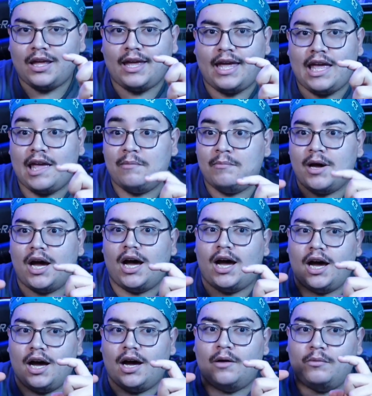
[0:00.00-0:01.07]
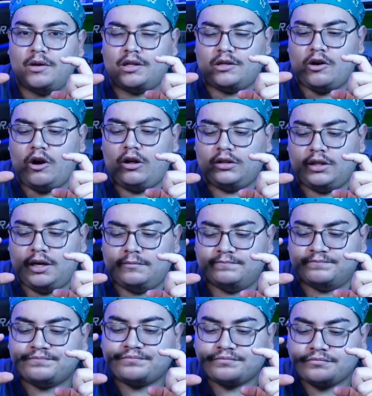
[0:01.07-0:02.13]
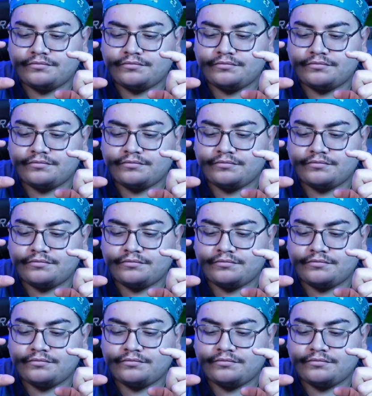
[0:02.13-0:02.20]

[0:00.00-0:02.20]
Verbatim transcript: him uh, uh what is it called um